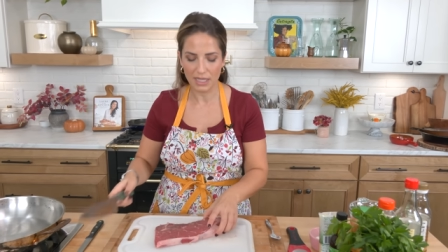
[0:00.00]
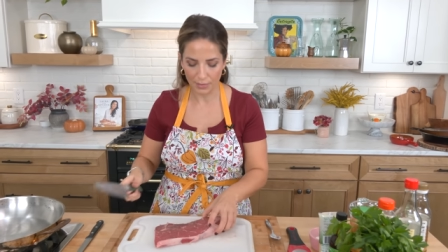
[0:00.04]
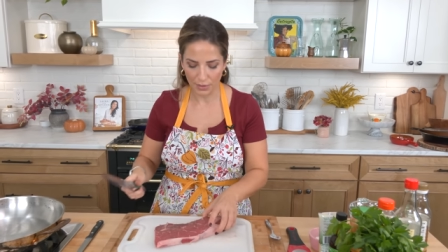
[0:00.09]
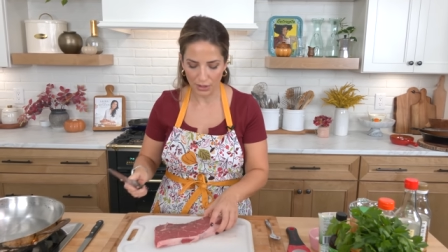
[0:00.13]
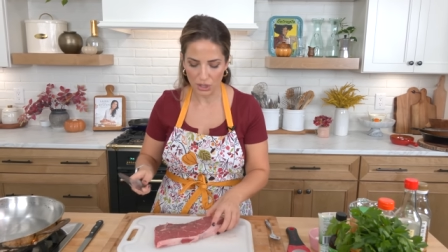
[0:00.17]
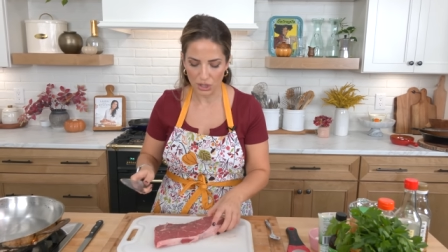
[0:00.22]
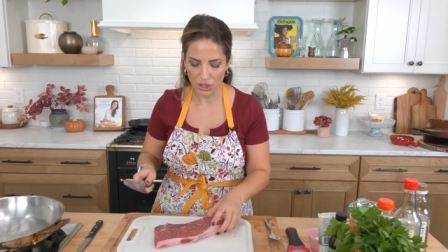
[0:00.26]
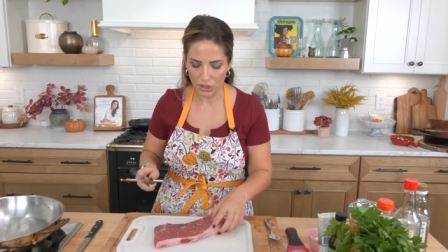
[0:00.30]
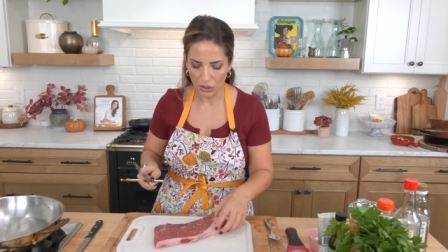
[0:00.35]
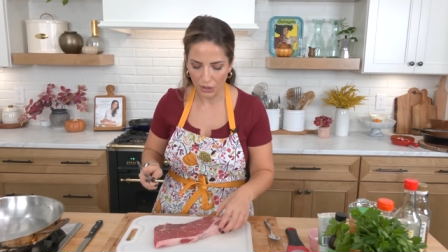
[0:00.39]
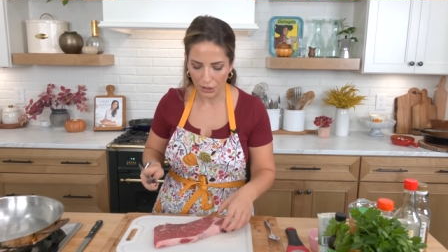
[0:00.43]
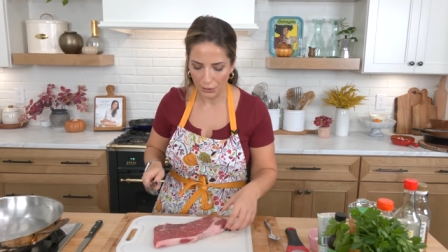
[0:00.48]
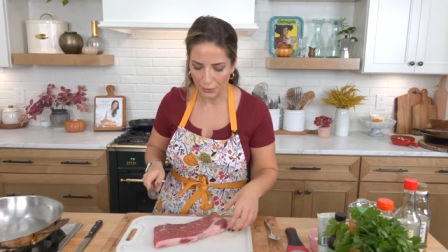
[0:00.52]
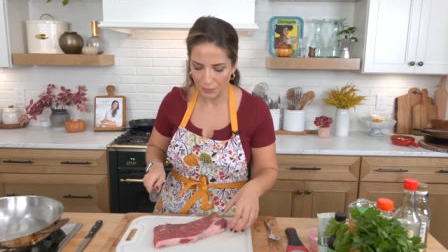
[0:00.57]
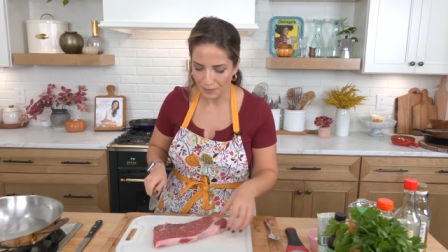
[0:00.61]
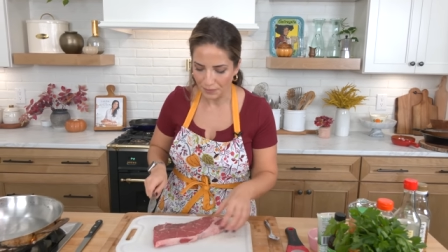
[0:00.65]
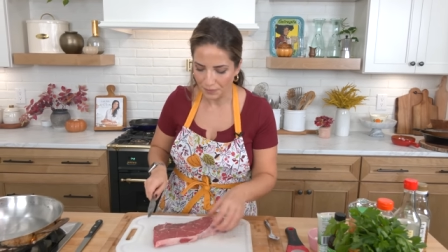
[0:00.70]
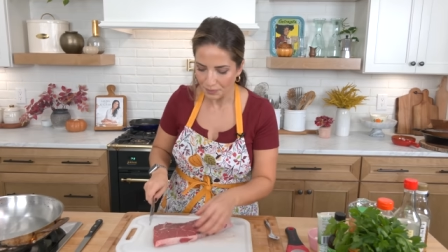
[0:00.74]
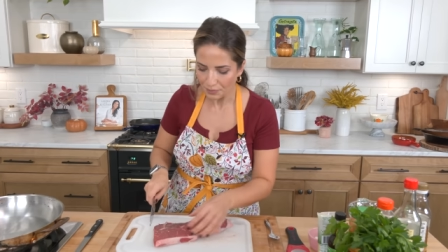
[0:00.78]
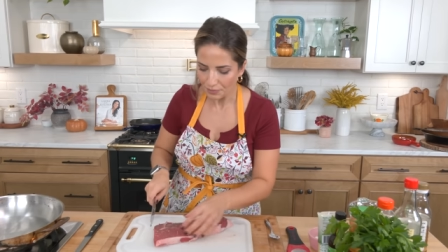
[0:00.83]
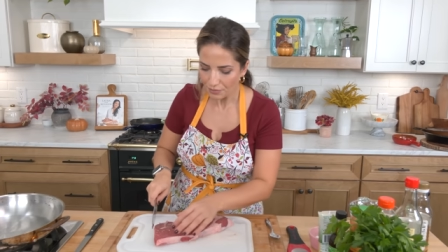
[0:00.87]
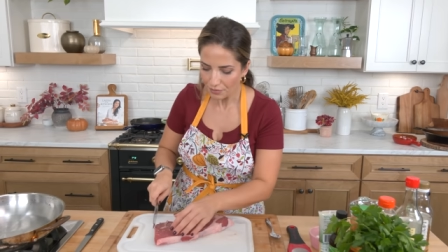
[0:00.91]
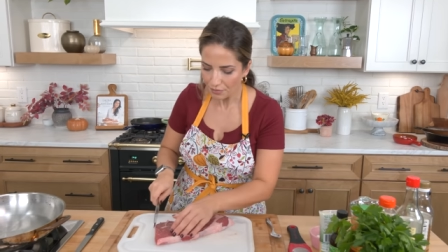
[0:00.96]
I'm gonna show you,
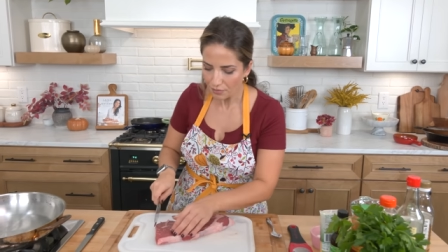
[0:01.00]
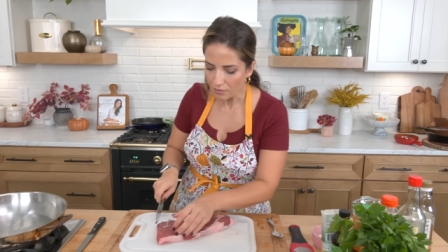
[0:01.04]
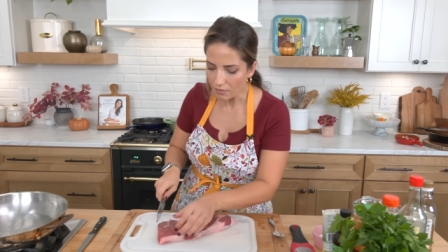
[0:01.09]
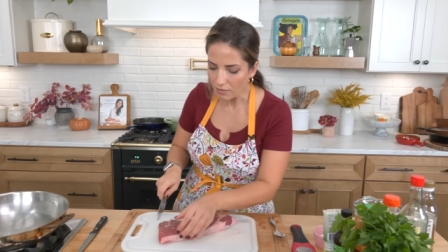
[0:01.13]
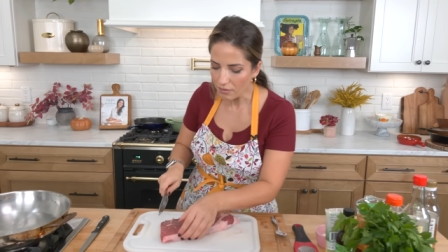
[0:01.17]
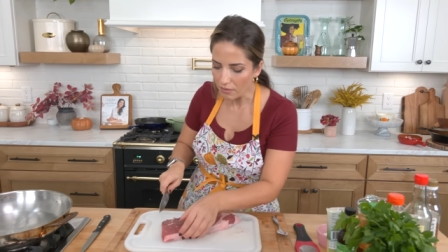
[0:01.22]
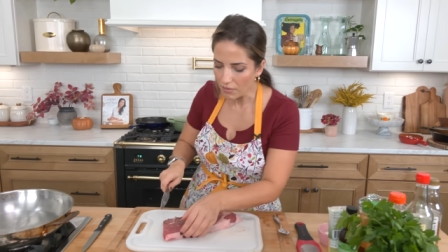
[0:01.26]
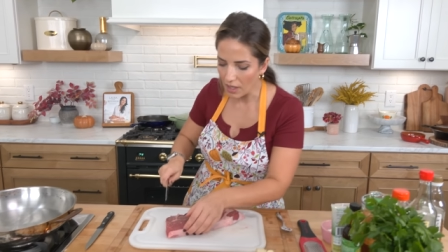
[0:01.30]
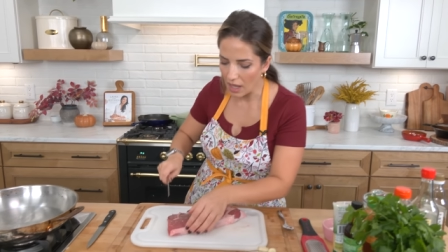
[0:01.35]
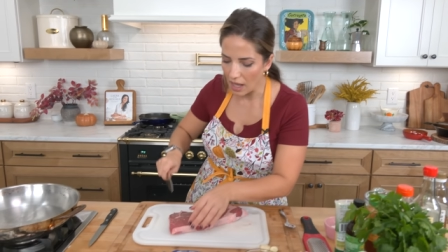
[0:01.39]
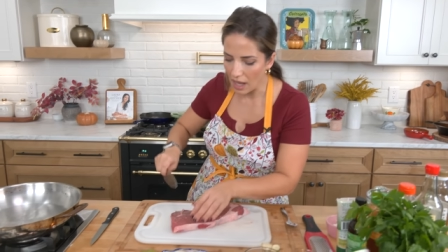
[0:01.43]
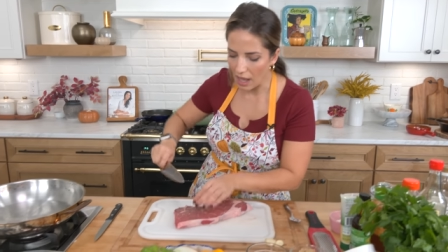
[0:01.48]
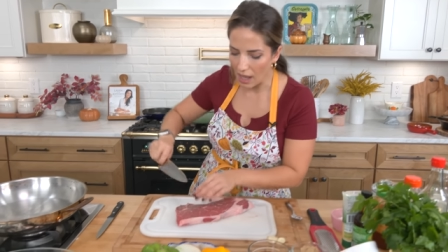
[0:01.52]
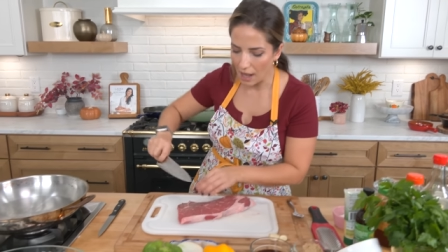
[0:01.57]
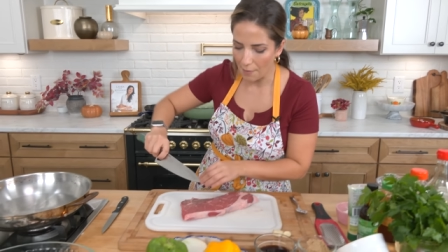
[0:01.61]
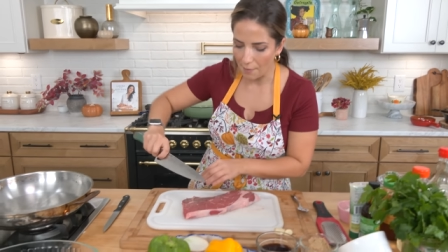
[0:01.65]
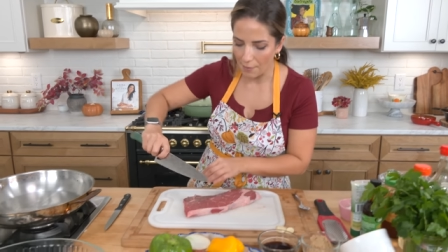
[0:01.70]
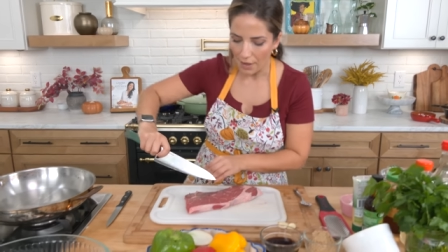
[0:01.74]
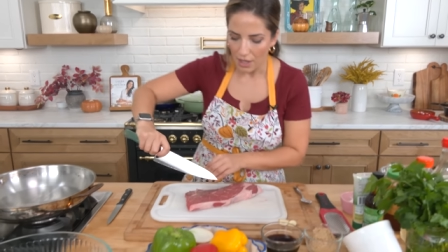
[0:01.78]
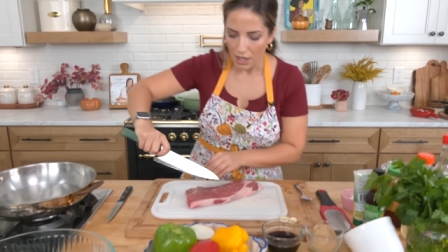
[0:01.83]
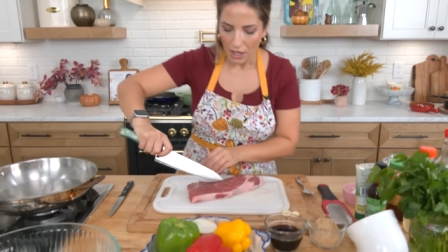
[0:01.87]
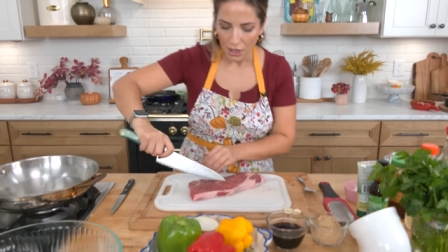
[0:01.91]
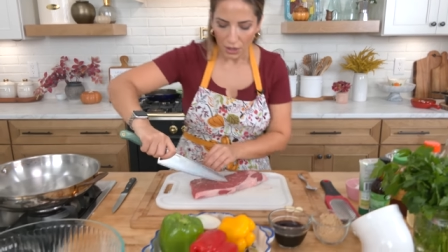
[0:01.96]

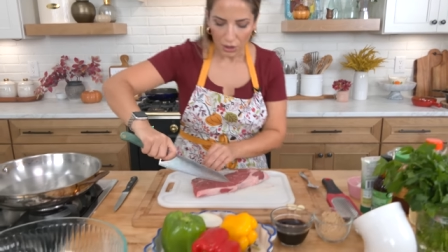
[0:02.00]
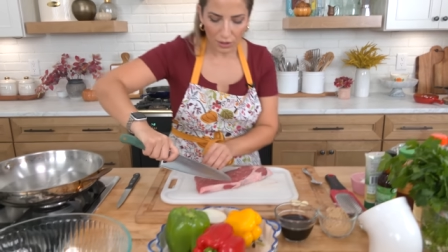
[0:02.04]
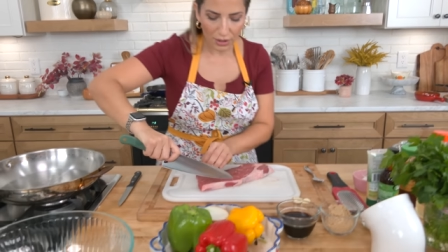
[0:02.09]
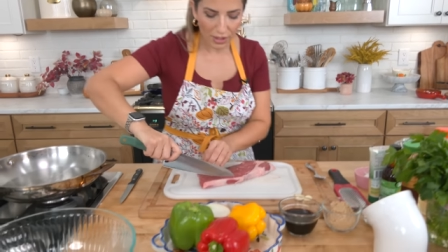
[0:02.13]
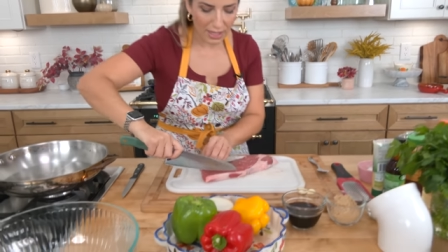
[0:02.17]
um, you